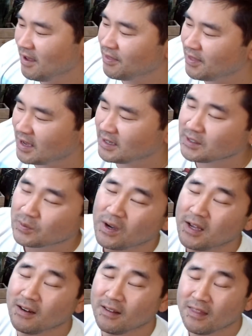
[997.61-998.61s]
That is
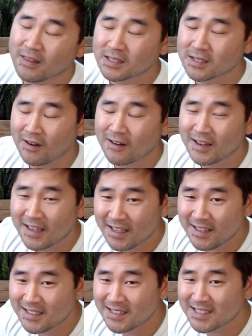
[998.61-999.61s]
what this card
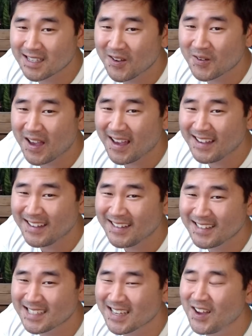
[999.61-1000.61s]
is, okay?
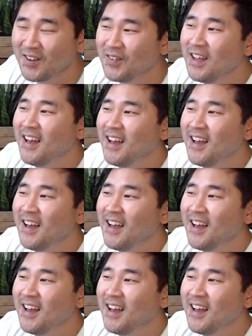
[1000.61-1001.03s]
So